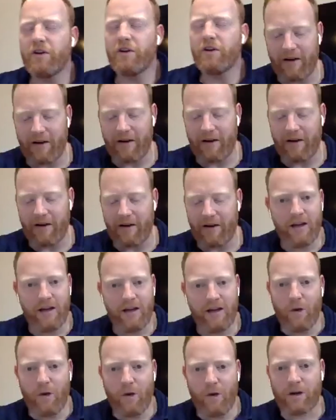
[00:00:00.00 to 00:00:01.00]
you're not
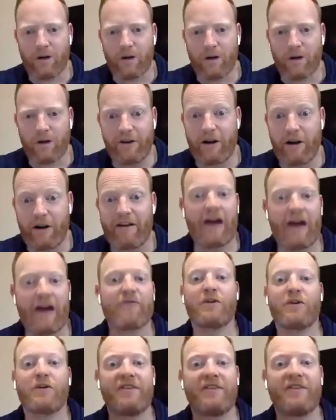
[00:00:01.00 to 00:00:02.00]
saying we're going to
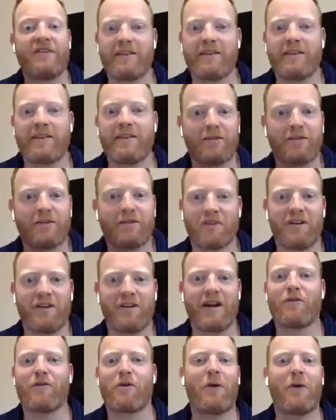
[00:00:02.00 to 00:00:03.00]
figure out everything this
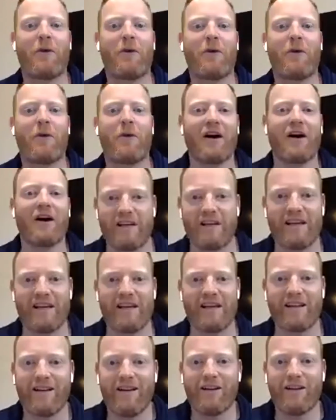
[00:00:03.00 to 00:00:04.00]
person could ever
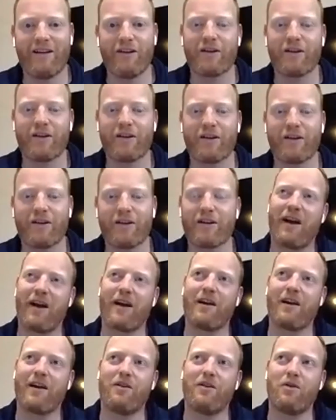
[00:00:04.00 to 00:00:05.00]
possibly need. You're
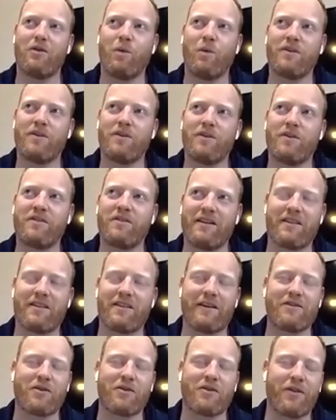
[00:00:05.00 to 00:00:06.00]
going to say,
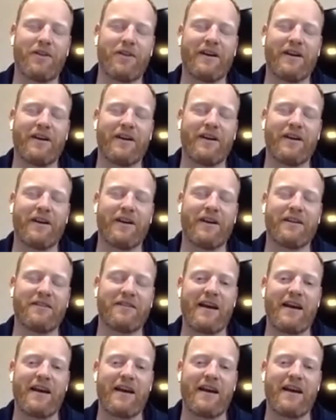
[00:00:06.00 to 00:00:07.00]
what's the essential
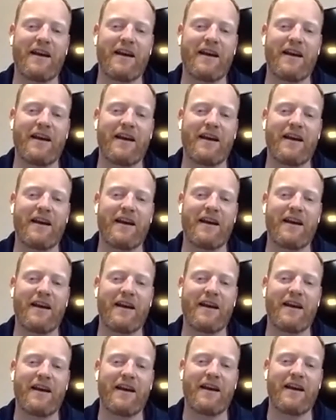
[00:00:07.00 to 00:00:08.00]
things they
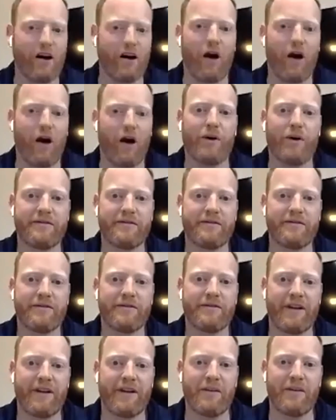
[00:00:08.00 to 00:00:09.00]
need to just get
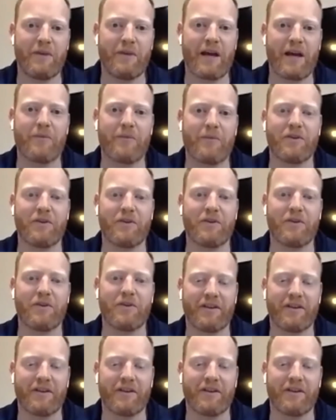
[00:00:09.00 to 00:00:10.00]
going and to be
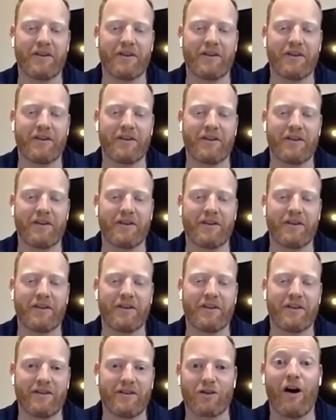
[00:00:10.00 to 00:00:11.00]
able to
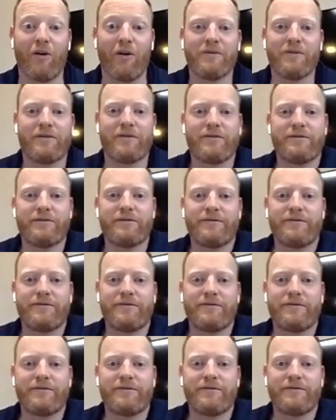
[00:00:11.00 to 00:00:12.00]
start
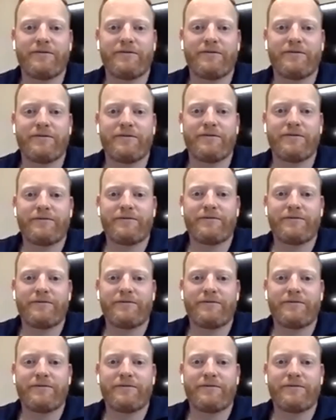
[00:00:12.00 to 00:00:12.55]
learning on the go.